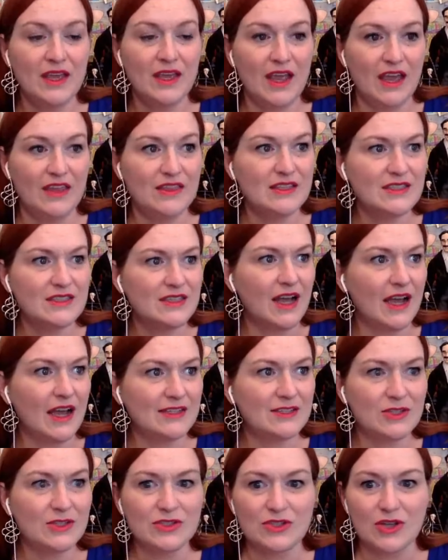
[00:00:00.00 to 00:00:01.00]
And this guy
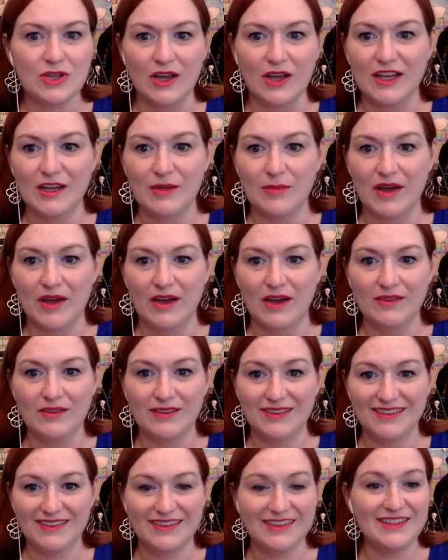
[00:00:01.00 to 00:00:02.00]
starts talking about,
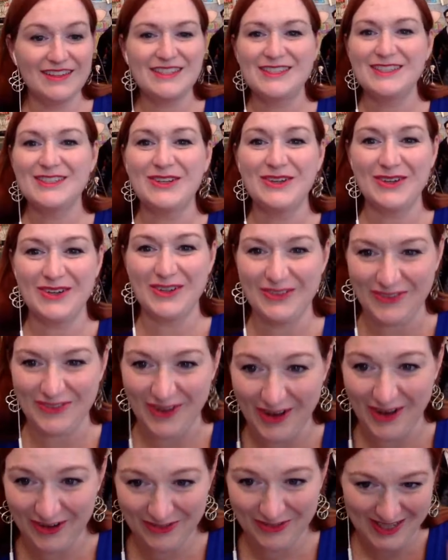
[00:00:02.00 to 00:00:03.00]
this is sort of
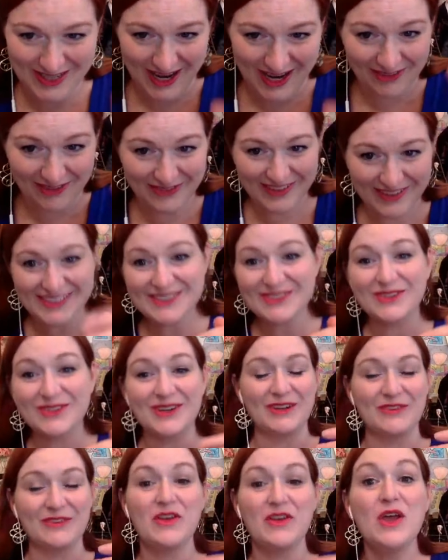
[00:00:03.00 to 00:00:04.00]
off topic,
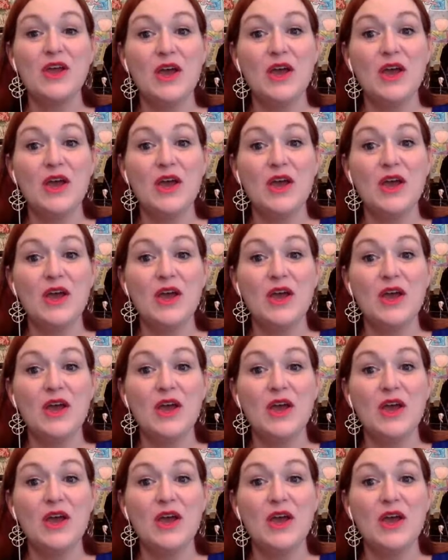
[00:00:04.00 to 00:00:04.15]
sort of,